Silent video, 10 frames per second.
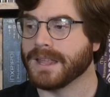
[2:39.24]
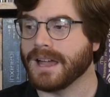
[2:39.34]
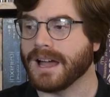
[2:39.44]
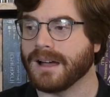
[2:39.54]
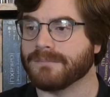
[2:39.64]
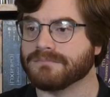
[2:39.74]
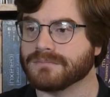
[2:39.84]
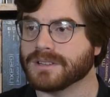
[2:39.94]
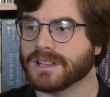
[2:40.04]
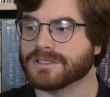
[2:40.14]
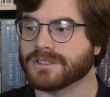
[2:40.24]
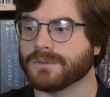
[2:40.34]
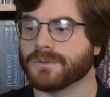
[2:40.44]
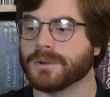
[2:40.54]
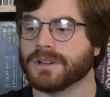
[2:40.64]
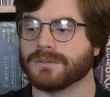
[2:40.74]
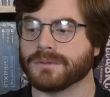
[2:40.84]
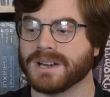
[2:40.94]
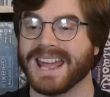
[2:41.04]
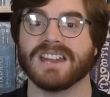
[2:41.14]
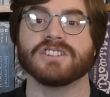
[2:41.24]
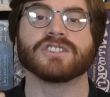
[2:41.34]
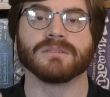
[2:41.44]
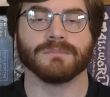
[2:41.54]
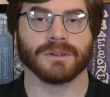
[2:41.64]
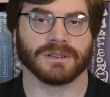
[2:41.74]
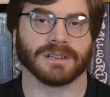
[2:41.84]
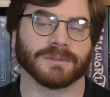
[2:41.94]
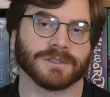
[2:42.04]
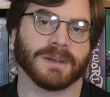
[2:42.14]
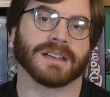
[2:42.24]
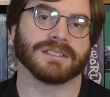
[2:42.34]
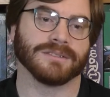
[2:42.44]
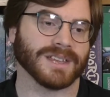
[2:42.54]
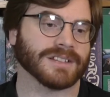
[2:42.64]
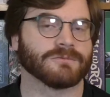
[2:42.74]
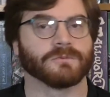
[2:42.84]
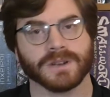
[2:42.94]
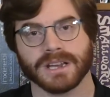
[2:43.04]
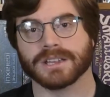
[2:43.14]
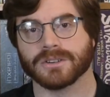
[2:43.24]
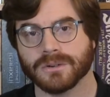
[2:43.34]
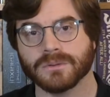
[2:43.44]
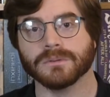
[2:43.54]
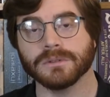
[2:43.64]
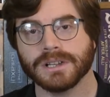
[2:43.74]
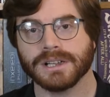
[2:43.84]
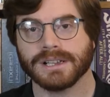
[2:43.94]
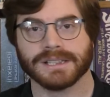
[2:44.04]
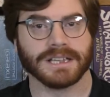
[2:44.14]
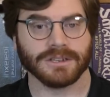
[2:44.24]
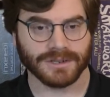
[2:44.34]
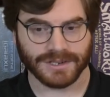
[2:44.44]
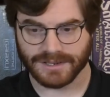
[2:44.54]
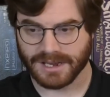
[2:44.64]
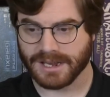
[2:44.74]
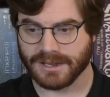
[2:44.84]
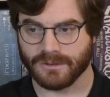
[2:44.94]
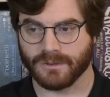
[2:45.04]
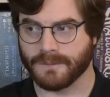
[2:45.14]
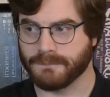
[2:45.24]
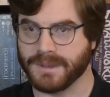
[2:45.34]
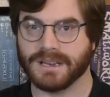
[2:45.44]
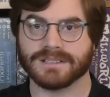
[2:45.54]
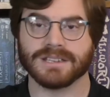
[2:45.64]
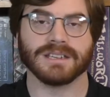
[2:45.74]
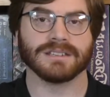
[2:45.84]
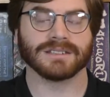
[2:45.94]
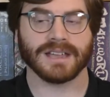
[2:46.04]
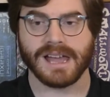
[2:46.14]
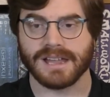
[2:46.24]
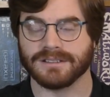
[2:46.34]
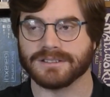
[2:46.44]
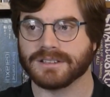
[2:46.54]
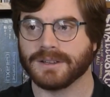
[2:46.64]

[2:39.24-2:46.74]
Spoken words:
And so from an engine building perspective, that's really cool that you see your abilities and